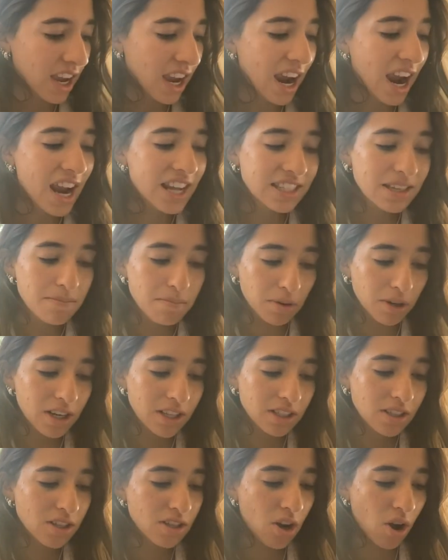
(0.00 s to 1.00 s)
It's
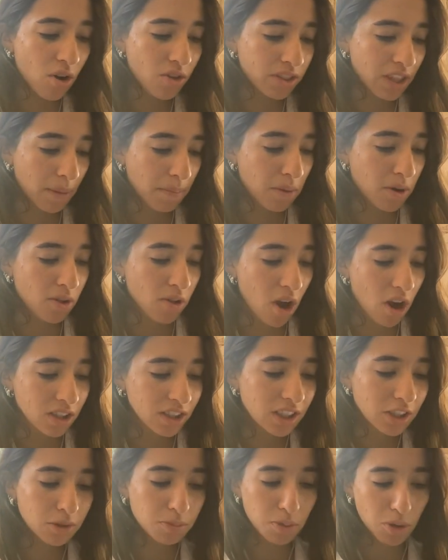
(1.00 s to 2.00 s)
important to note that
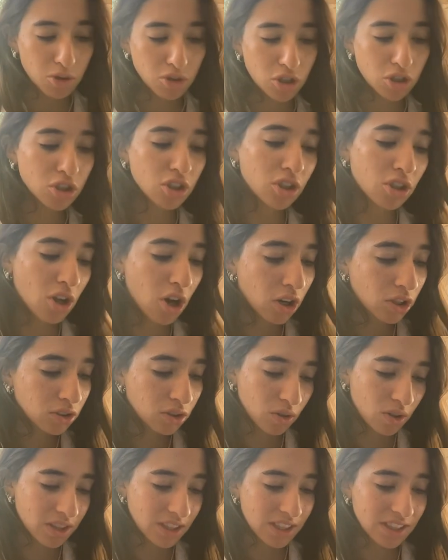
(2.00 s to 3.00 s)
prolonged exposure to long
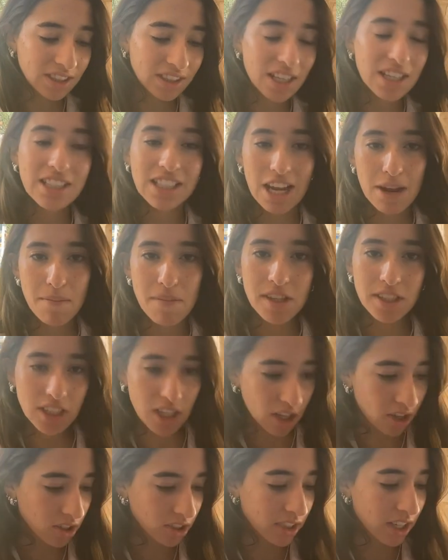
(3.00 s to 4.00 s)
noises can damage
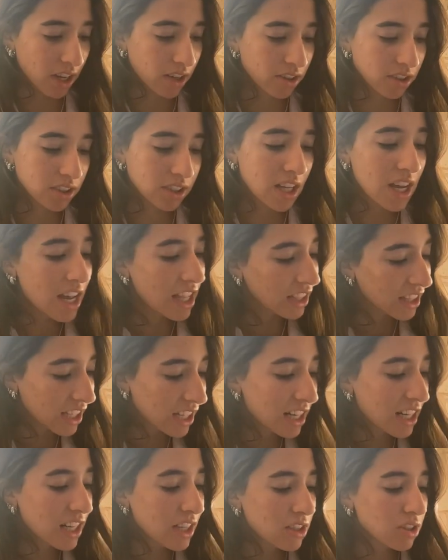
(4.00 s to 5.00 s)
hair cells,
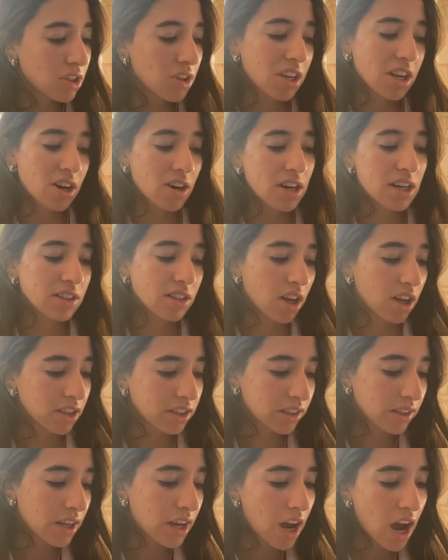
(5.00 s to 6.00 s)
leading to hearing
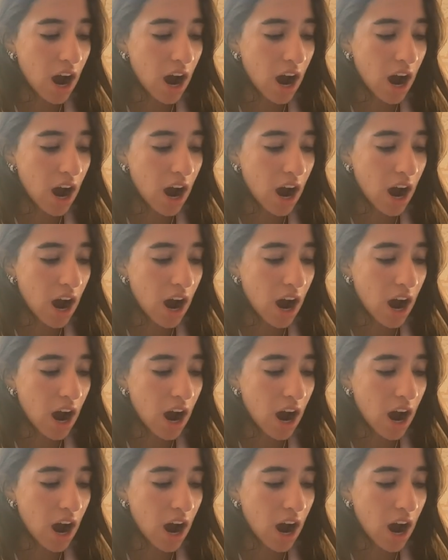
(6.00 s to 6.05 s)
loss.